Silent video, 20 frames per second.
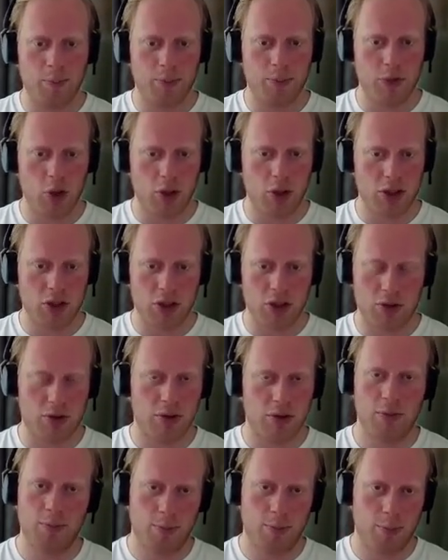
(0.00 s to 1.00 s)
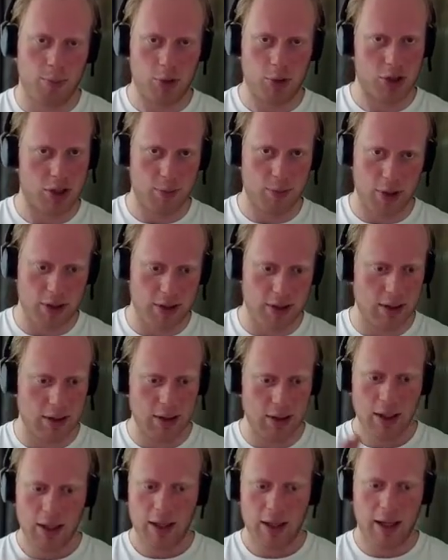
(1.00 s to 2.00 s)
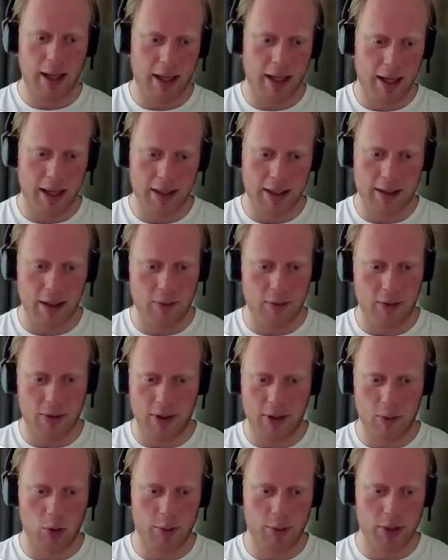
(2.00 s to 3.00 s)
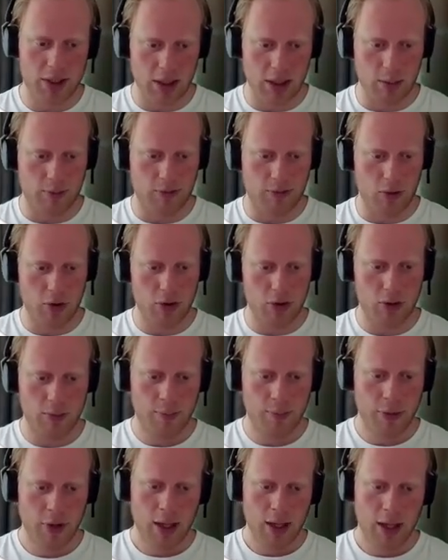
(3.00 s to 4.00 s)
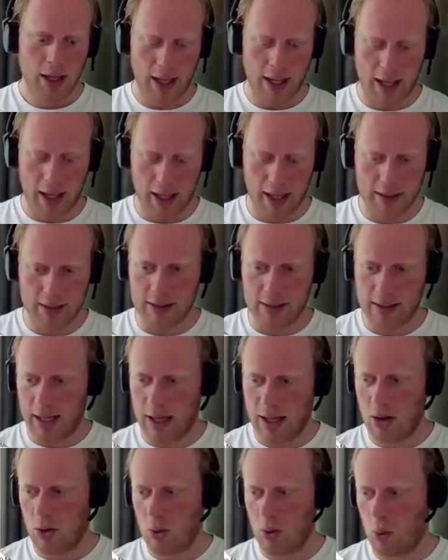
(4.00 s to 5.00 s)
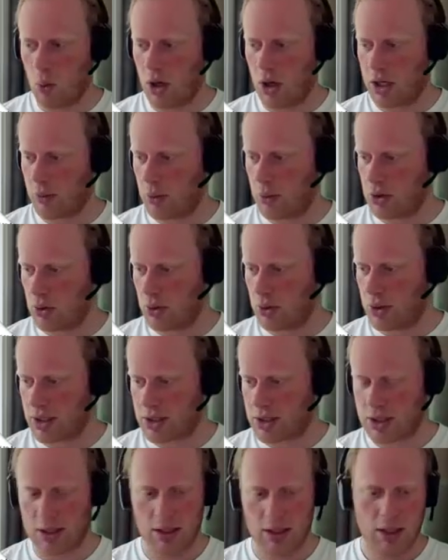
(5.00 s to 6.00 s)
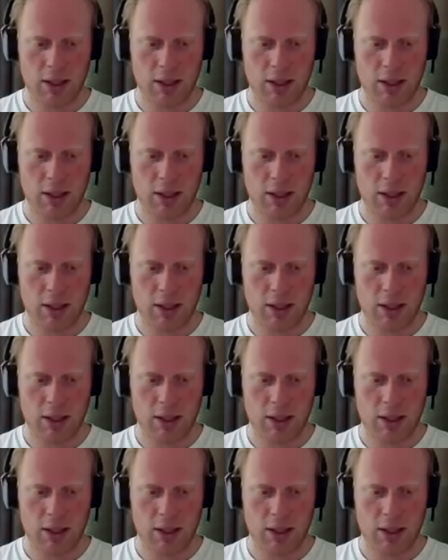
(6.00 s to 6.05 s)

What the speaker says: you can just push the button and everything will be set up for you. And now what I will do is